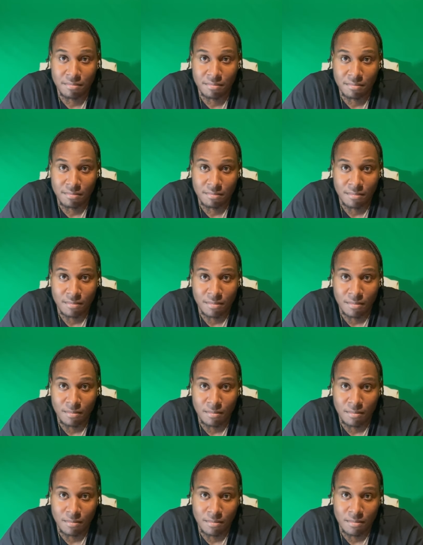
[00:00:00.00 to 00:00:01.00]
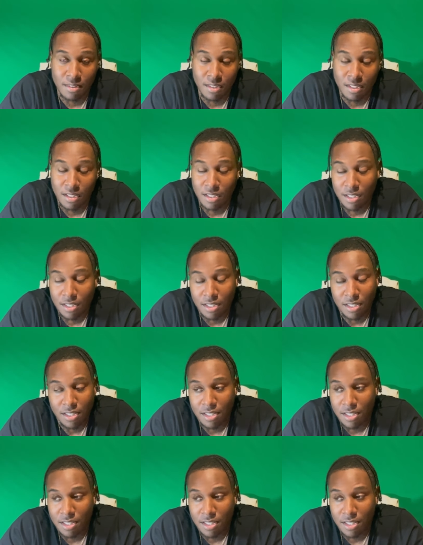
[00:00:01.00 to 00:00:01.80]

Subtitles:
No one is speaking in this clip.